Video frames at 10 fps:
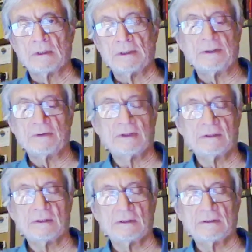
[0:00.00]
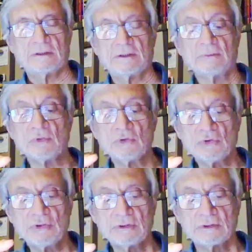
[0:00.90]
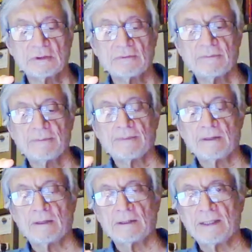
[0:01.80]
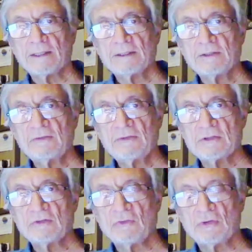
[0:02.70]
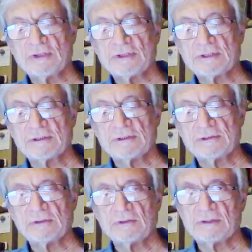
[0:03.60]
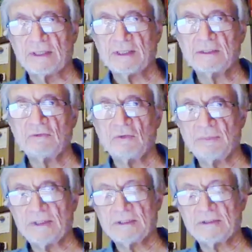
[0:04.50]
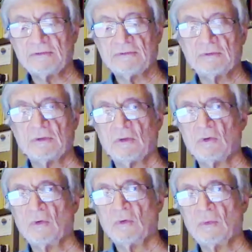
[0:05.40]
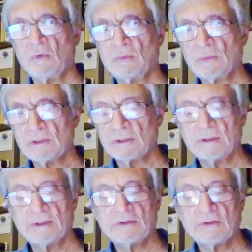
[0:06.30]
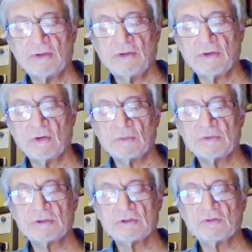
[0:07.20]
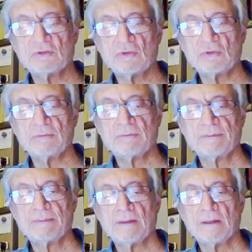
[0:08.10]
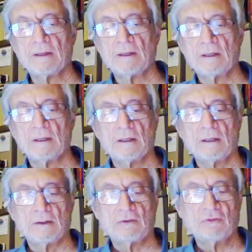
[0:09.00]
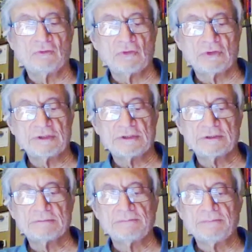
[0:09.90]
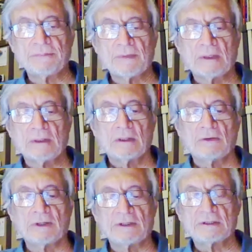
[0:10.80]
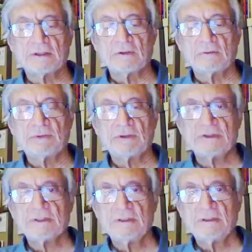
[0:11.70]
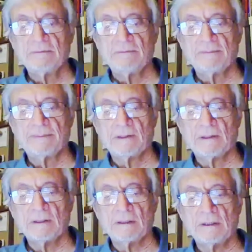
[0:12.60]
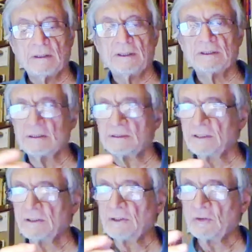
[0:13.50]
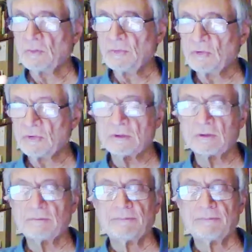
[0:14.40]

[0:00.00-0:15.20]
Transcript: No, the mood. And active is the voice. It's active or passive or middle. Those are the three options for voice. All right, so person is singular or plural.